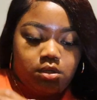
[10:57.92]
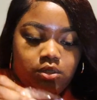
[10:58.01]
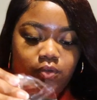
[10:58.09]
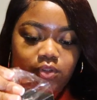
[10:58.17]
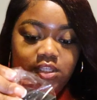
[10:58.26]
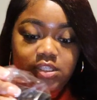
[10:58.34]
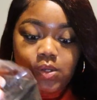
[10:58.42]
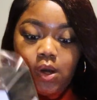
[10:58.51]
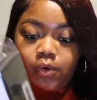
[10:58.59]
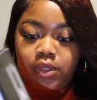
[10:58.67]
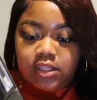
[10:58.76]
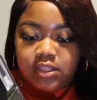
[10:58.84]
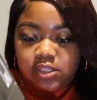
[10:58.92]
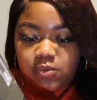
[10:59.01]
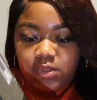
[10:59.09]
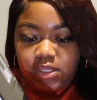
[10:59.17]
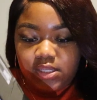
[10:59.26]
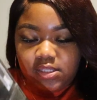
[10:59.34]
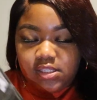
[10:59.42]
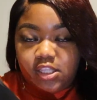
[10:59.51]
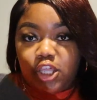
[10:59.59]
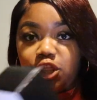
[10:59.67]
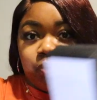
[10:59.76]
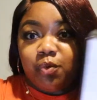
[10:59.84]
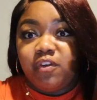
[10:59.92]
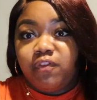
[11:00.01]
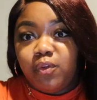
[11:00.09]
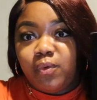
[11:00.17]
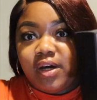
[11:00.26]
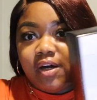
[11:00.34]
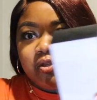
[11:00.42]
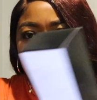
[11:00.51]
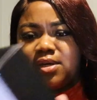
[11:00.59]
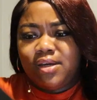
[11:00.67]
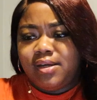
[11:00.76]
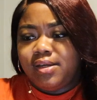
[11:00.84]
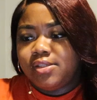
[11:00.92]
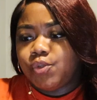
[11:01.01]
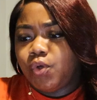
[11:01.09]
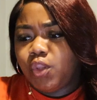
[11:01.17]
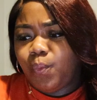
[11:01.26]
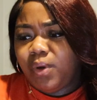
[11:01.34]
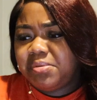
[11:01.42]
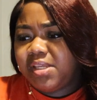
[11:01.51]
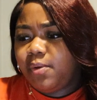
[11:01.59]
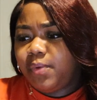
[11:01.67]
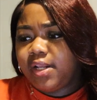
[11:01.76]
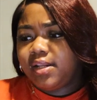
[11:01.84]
So this, oh yeah, this one is the three-fluent ounce because on the website when